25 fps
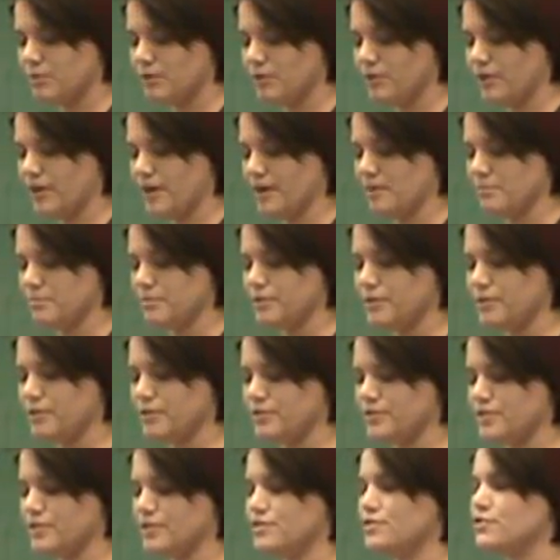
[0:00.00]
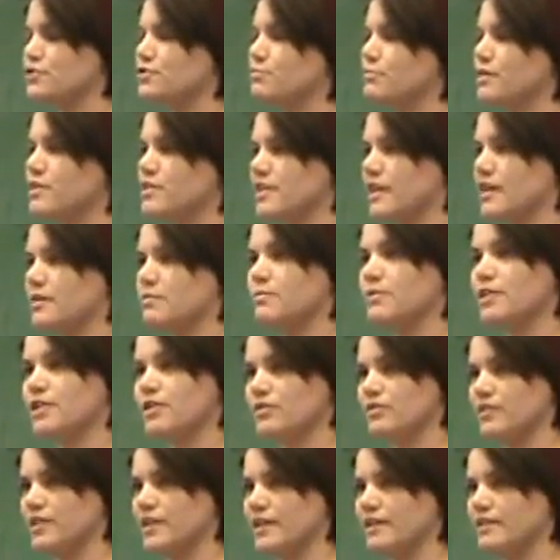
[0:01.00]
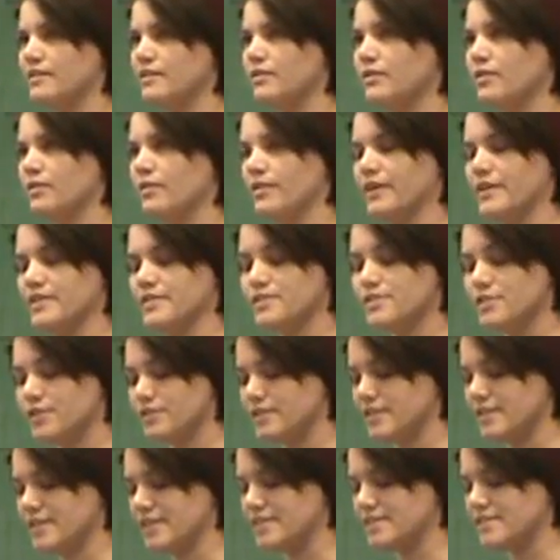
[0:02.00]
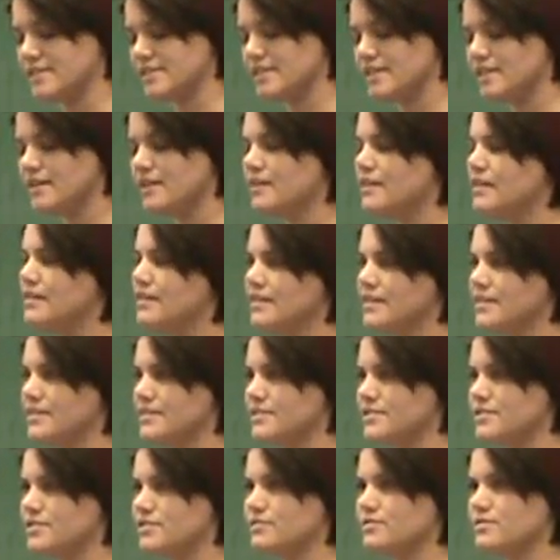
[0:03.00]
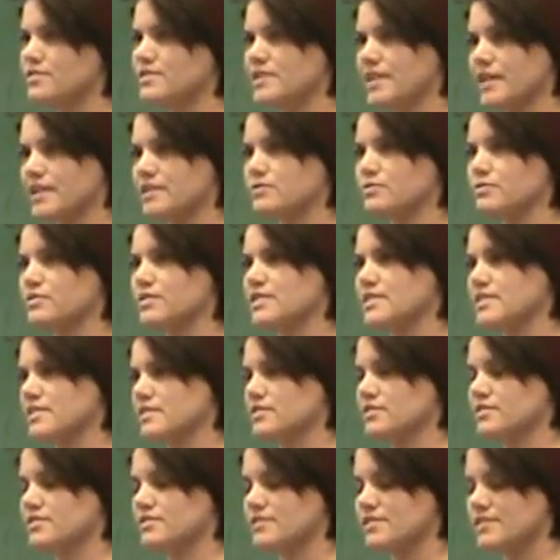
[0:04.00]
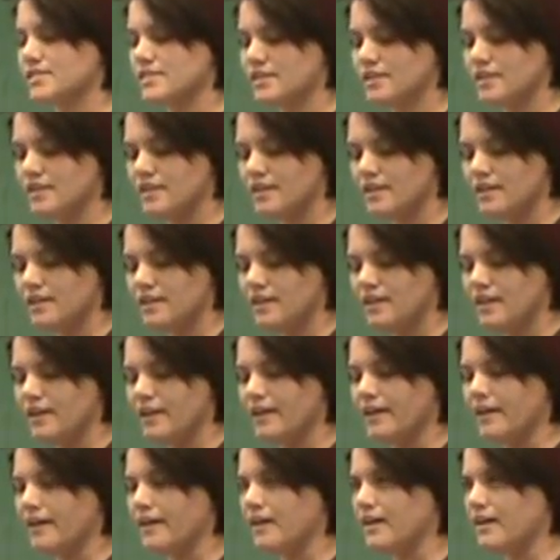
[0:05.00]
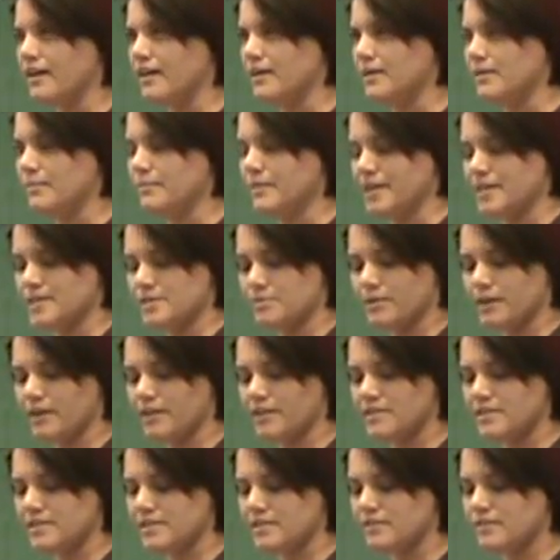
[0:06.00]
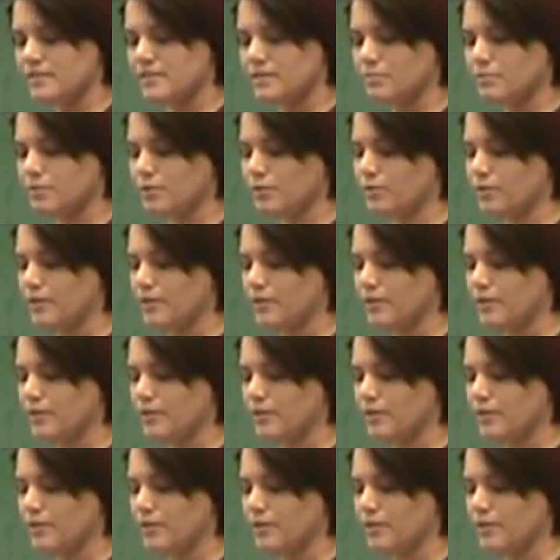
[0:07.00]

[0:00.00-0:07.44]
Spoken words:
program produces too much ambiguity or uncertainness in students' sexual decisions. As well as number